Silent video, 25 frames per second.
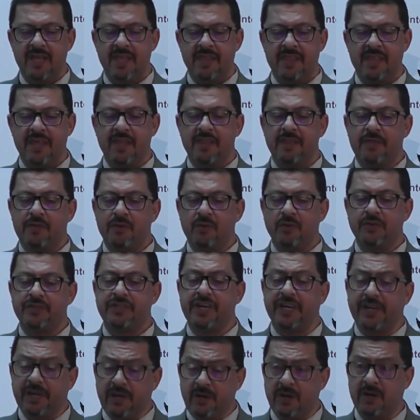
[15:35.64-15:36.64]
than through
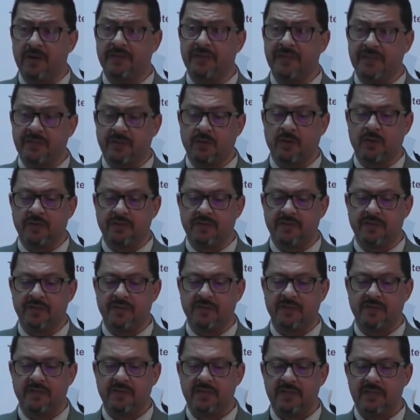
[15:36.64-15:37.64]
secular
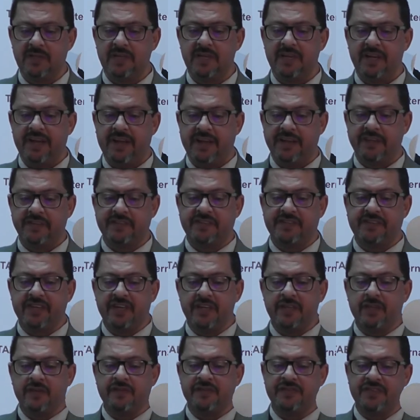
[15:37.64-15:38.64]
discourses.
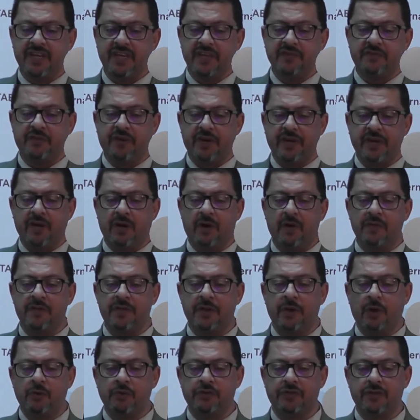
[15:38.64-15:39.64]
Instead of centering on the
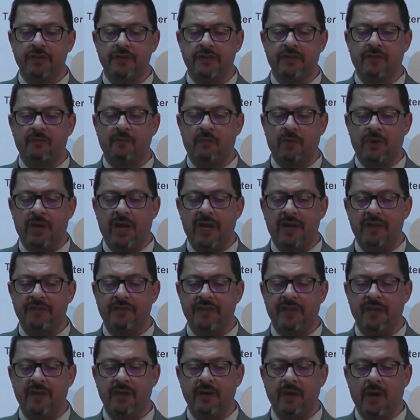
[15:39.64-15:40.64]
notions of
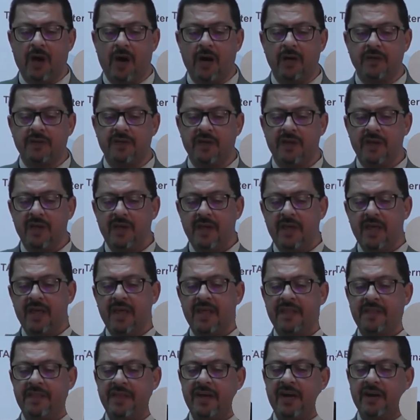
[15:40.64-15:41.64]
morality and God,
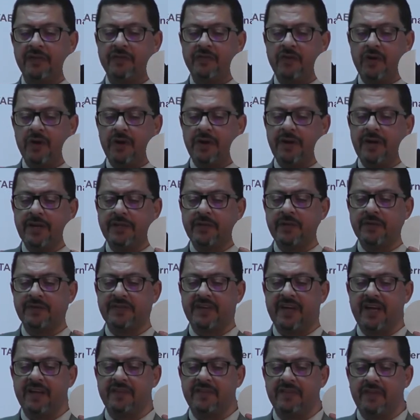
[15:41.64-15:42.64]
they are turning to
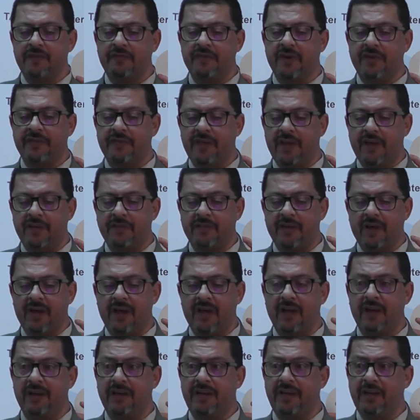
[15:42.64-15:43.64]
scientific
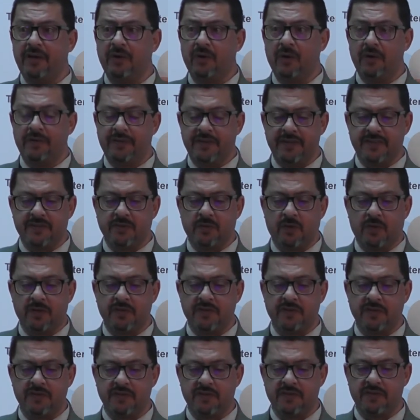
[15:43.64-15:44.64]
data and legal
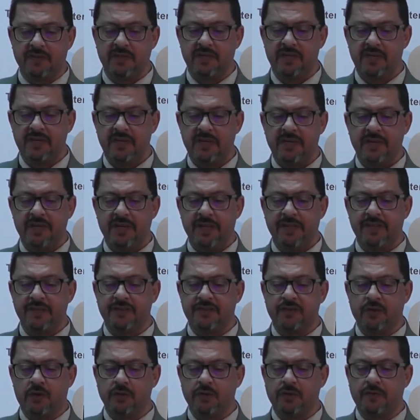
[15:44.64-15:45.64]
discourses in a
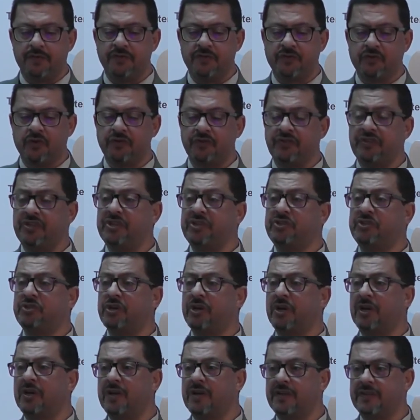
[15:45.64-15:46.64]
sort of
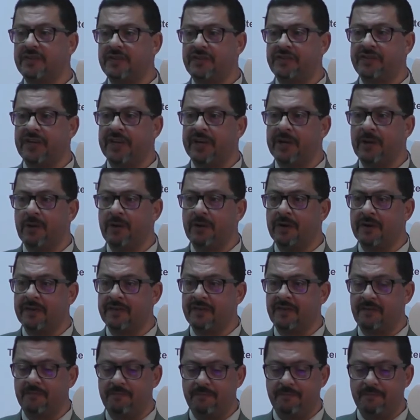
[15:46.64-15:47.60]
strategic secularism.